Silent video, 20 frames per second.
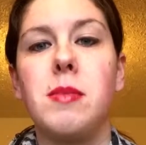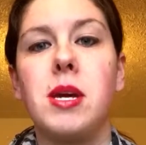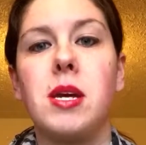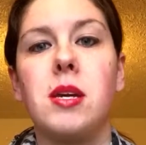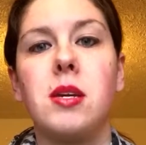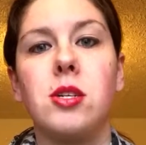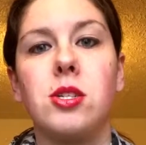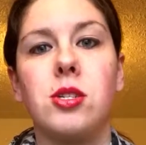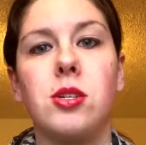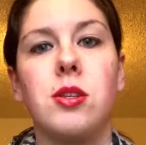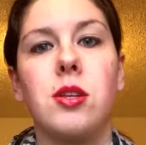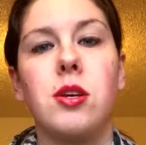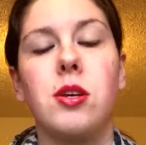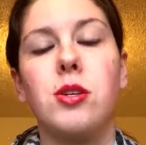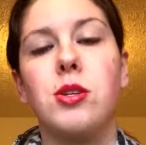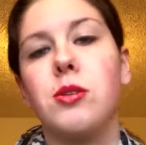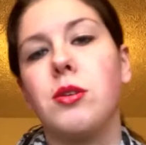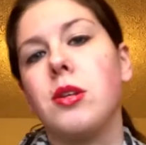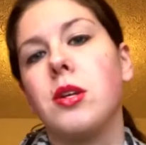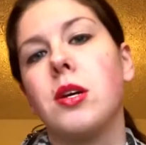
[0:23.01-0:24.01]
Making sure that
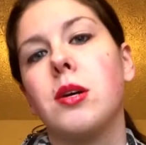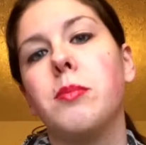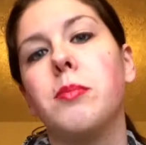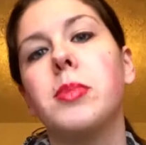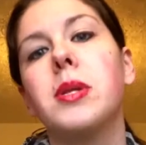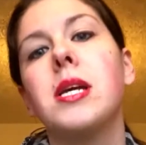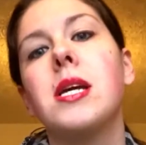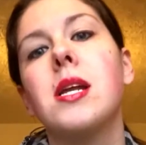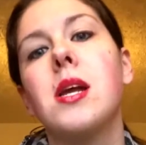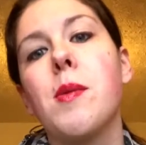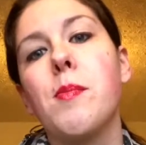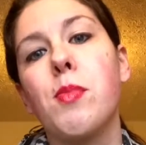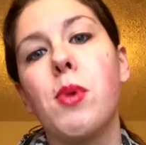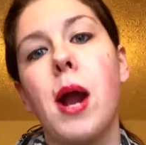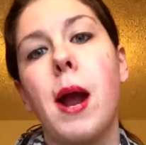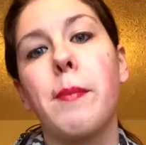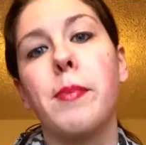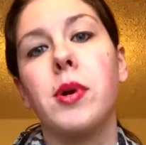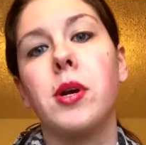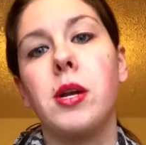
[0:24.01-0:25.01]
you're doing a complete and
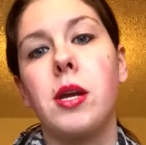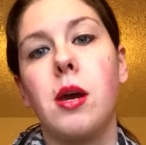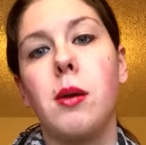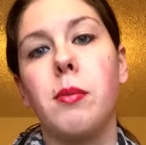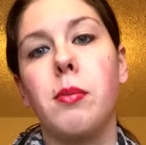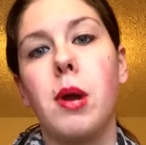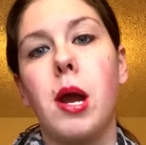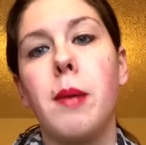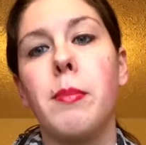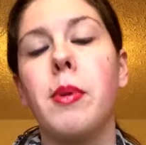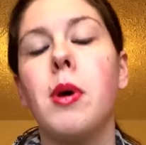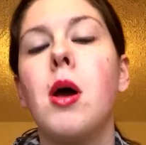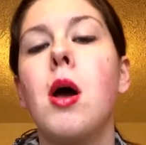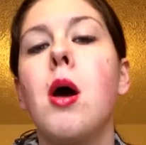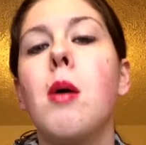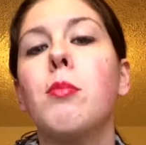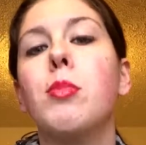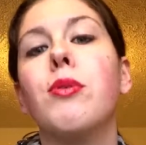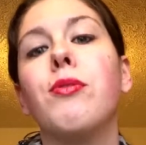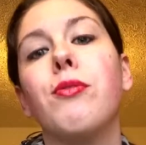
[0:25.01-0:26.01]
proper nail prep
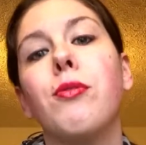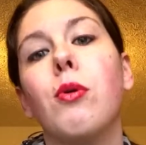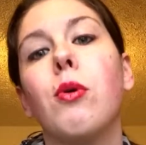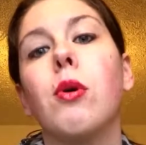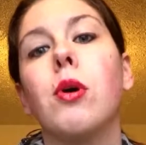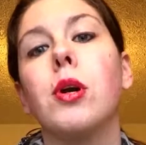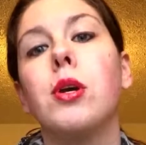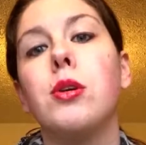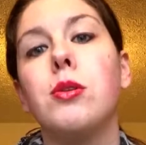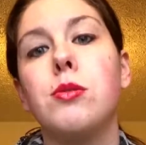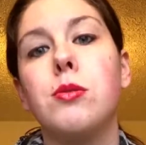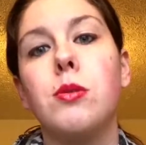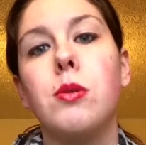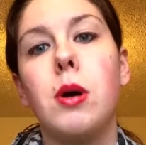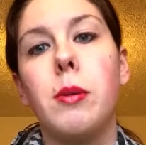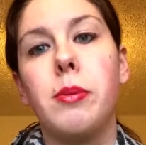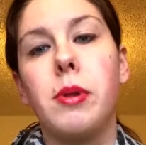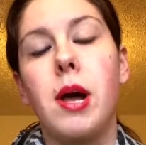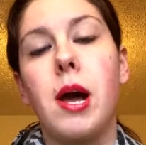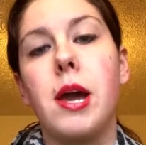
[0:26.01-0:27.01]
before you
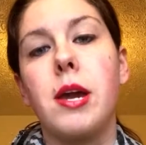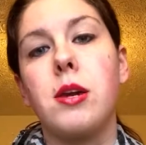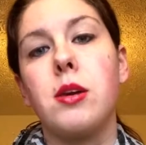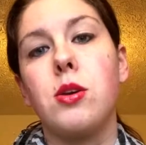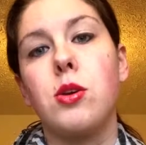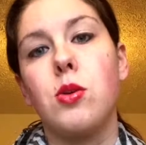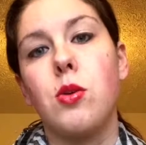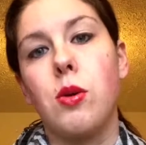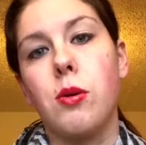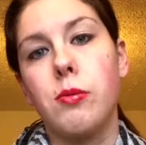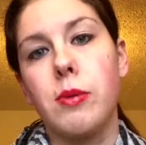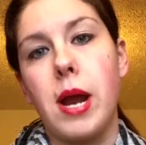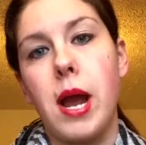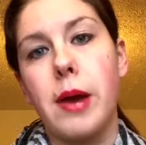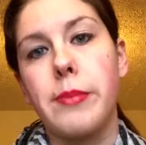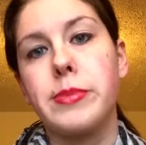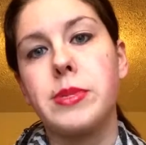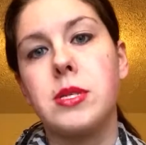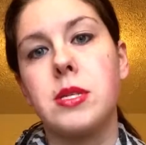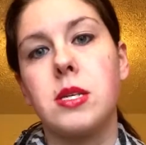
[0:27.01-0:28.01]
apply your
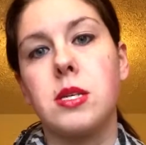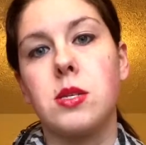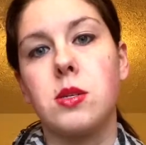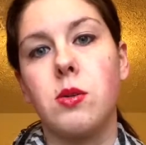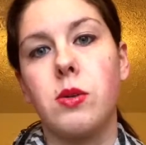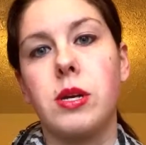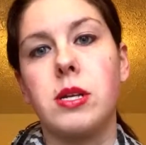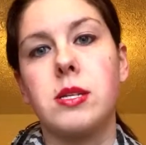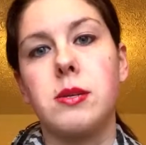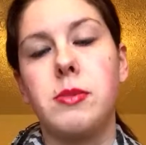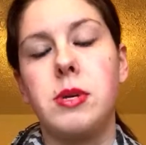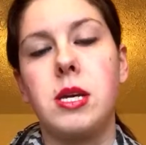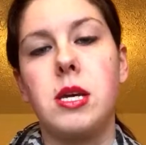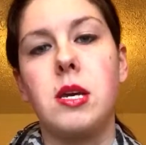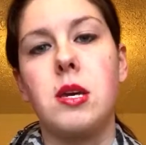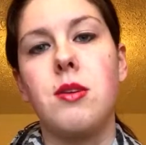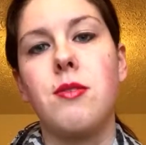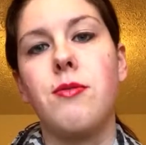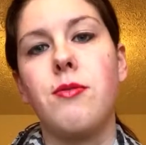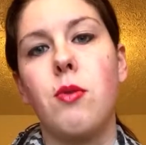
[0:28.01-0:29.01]
wraps is going to be
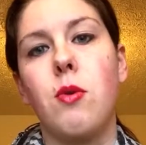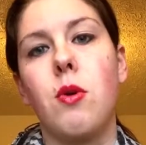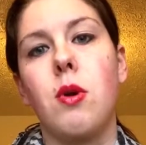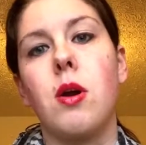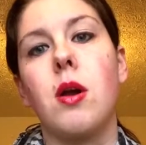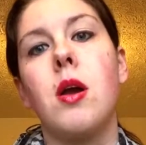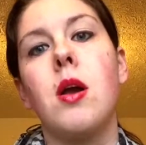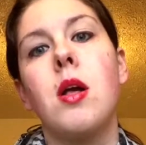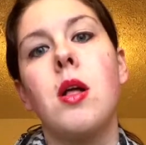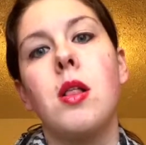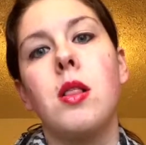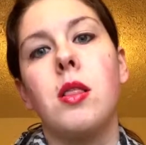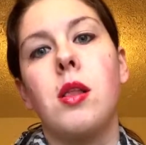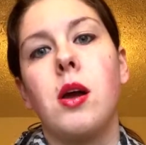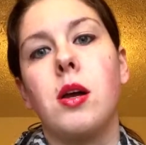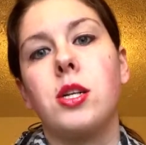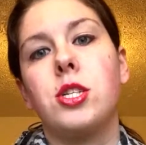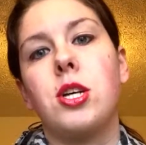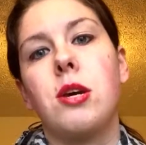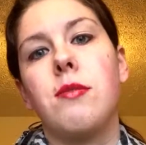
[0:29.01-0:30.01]
key for
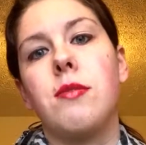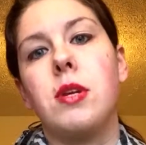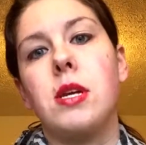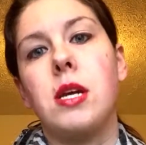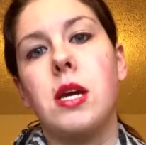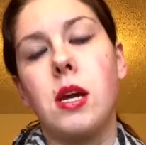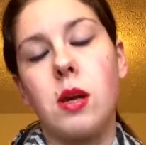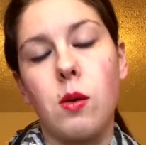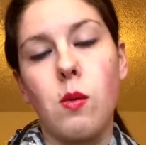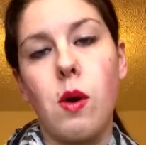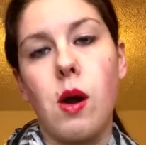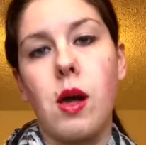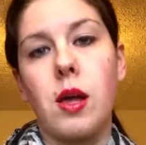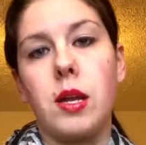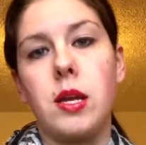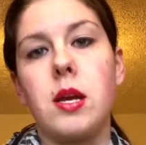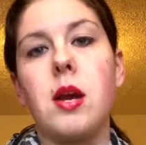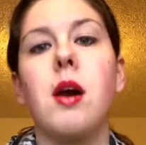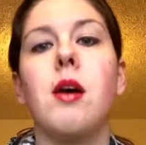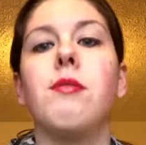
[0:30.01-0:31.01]
longevity and
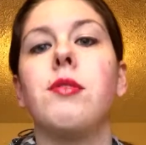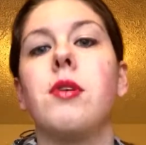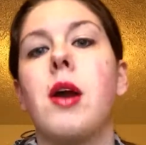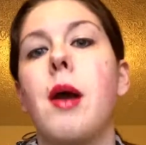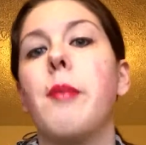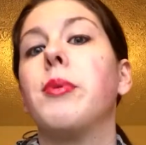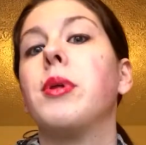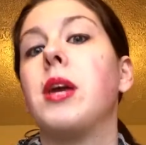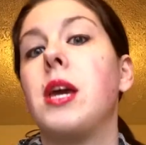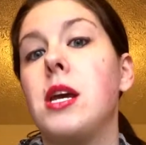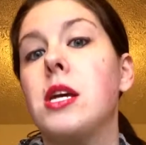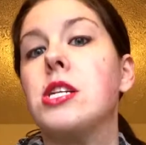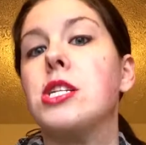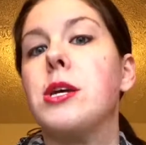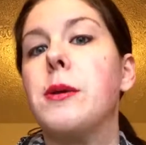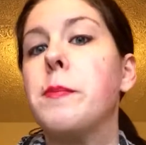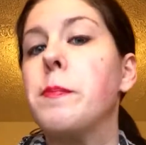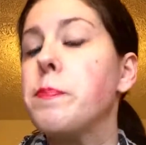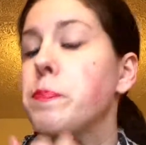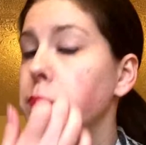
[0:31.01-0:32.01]
quality of your
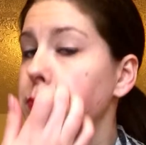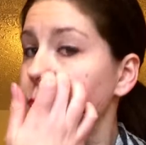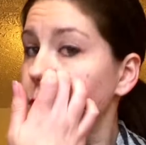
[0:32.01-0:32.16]
application.